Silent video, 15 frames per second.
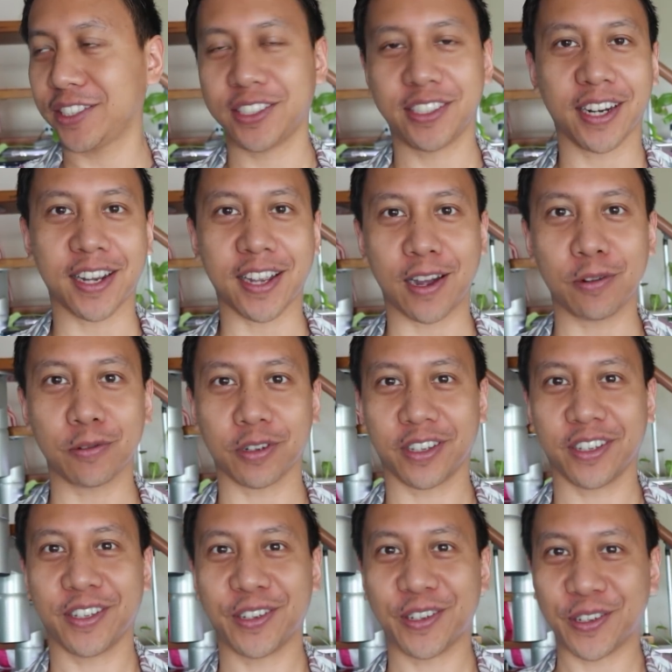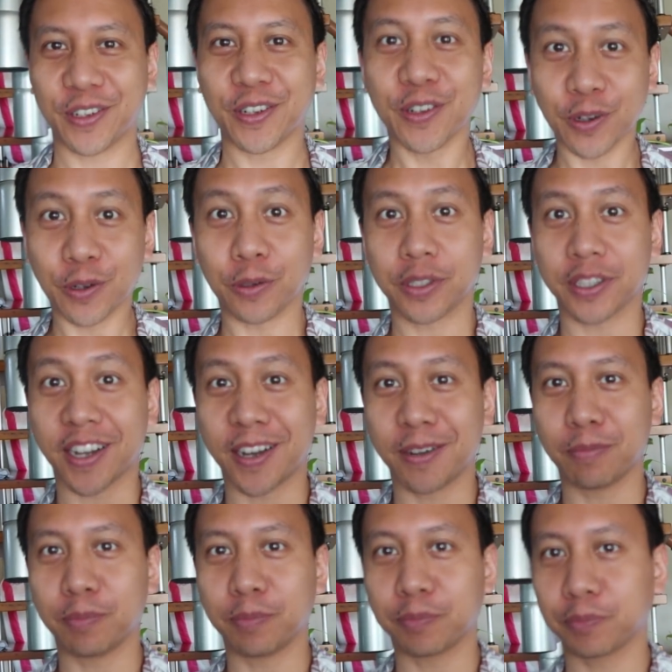check out who's
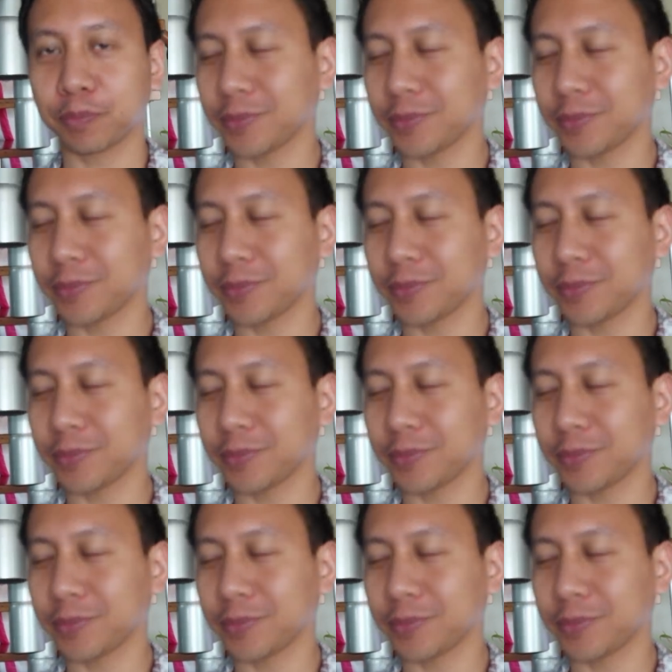come.